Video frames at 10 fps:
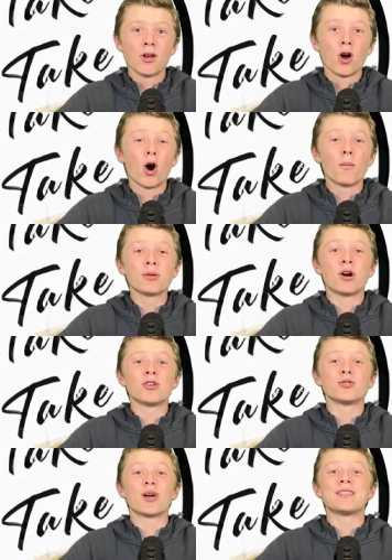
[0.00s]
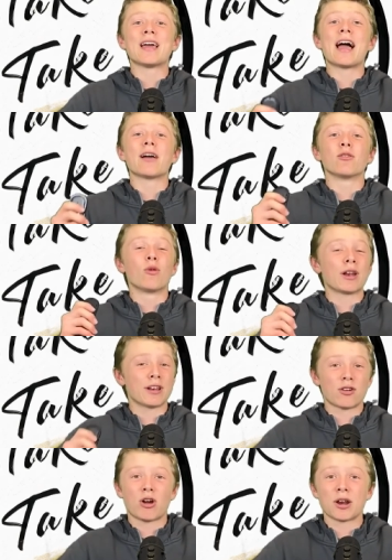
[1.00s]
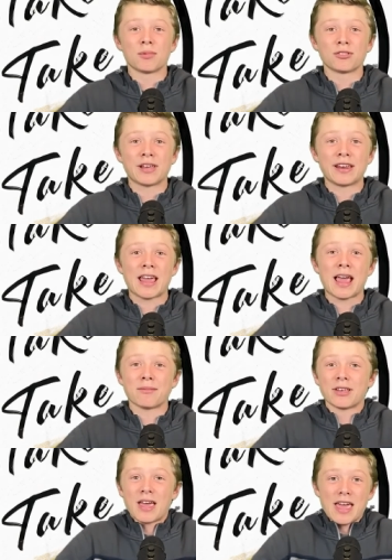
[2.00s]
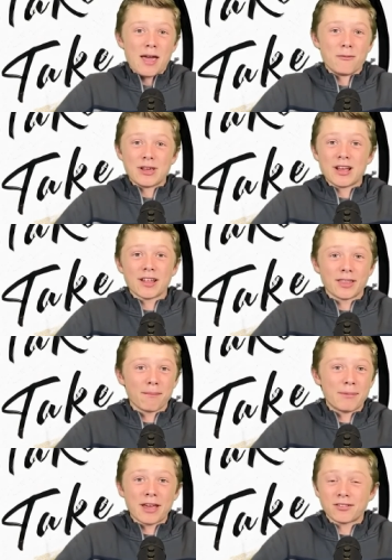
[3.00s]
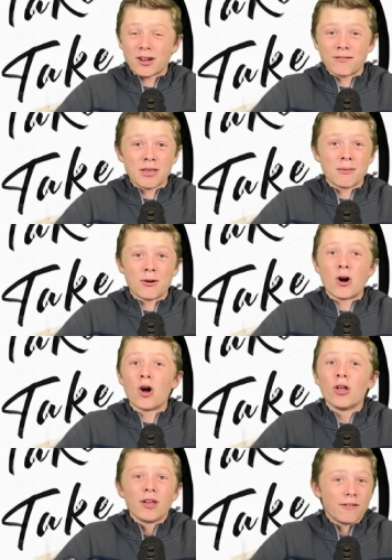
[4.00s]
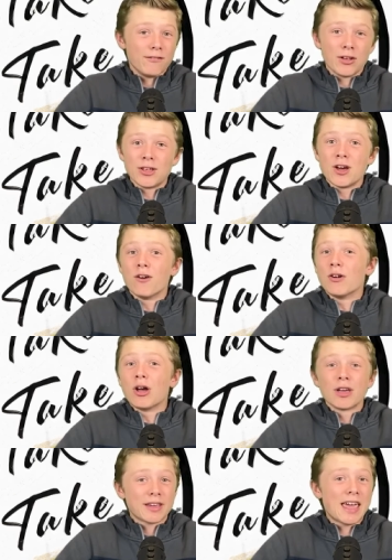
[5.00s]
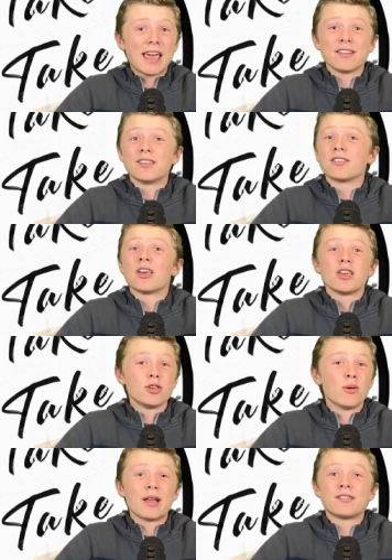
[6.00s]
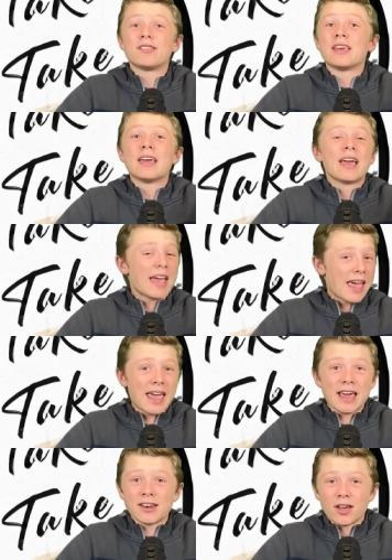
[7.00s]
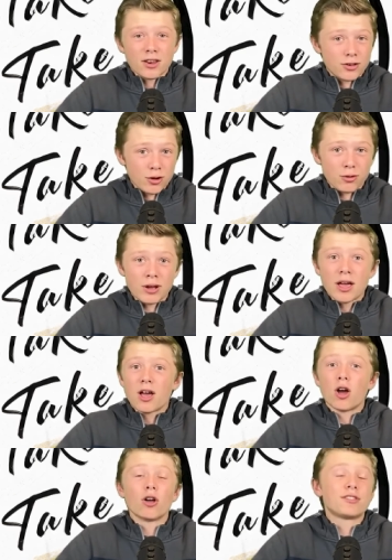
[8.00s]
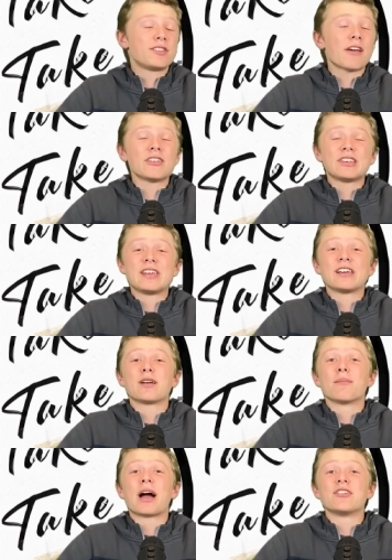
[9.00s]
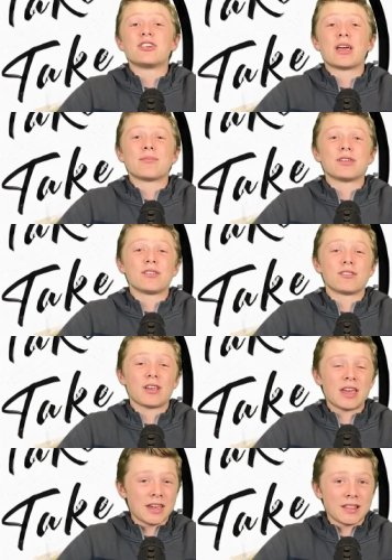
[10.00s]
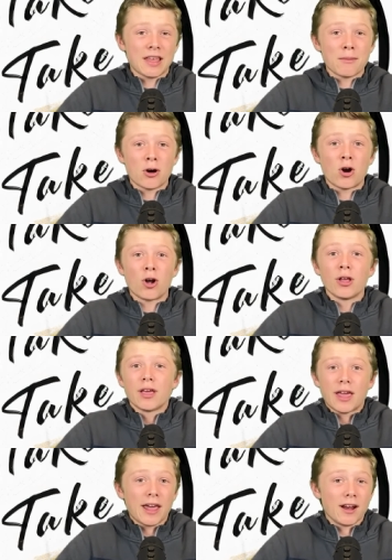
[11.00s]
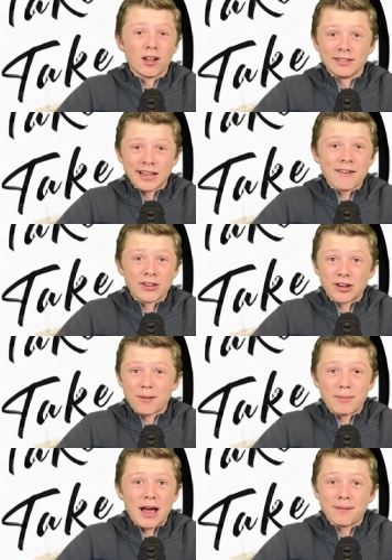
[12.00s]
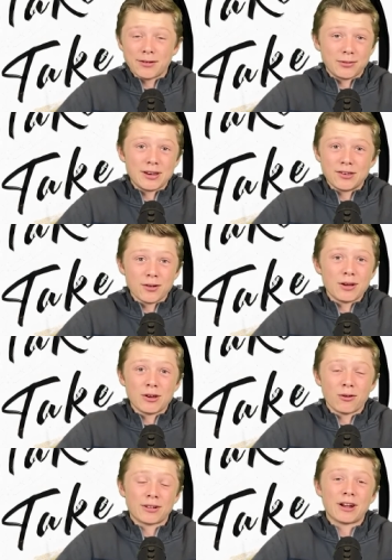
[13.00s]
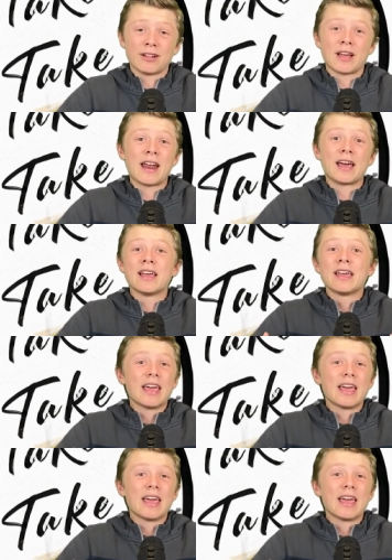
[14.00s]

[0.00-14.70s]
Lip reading: Hope you all enjoyed that. What an incredible slate of games. And we got the best of them all. Villanova, Kansas, UNC, and Duke. 17 combined champions in them all, and 11 combined between Duke and North Carolina.